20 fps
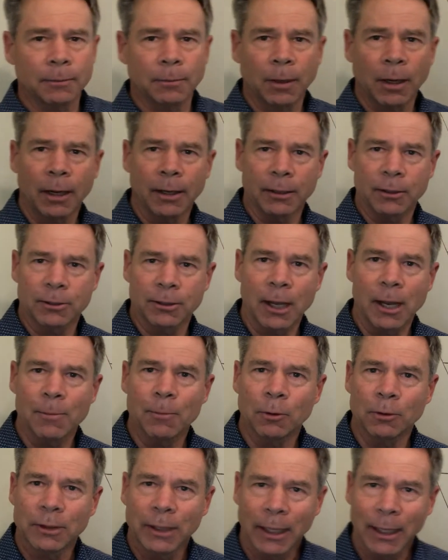the body
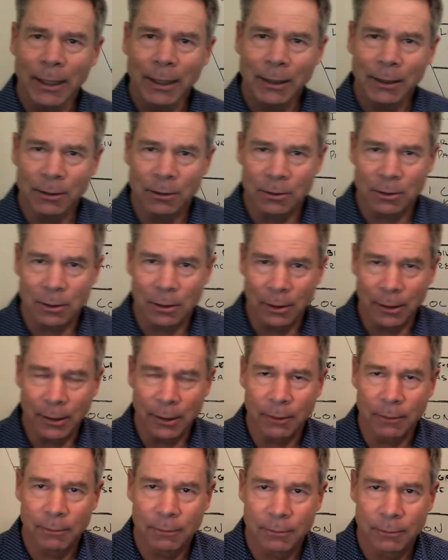
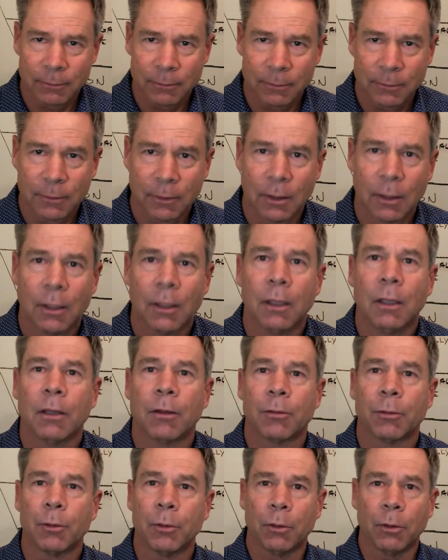simultaneously
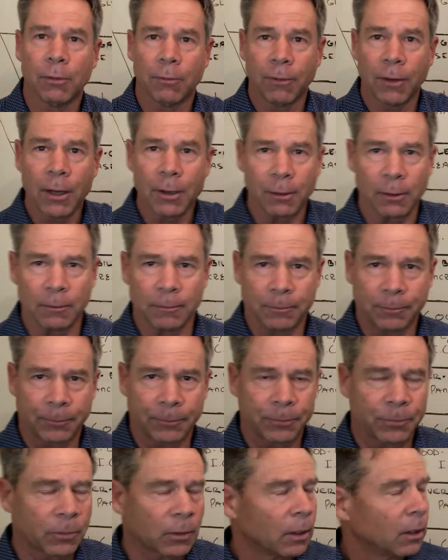through the funnel.
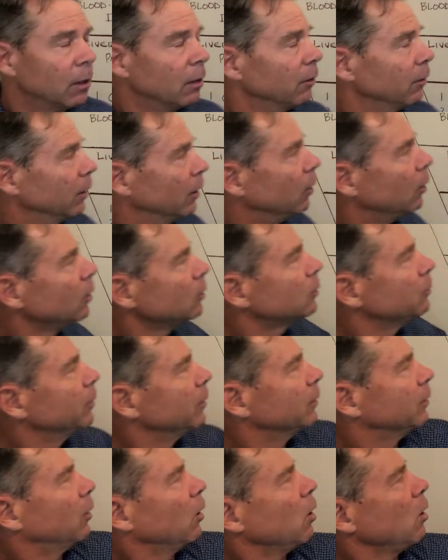The
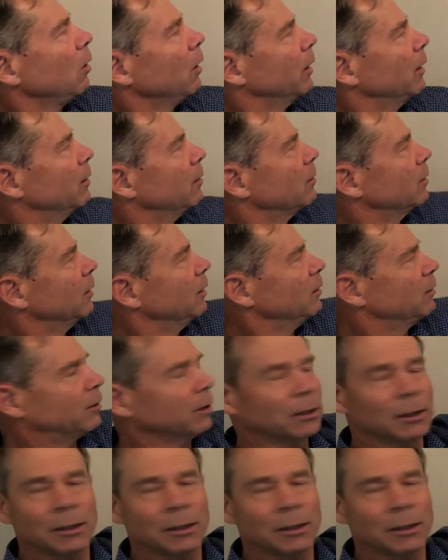ultimate goal is to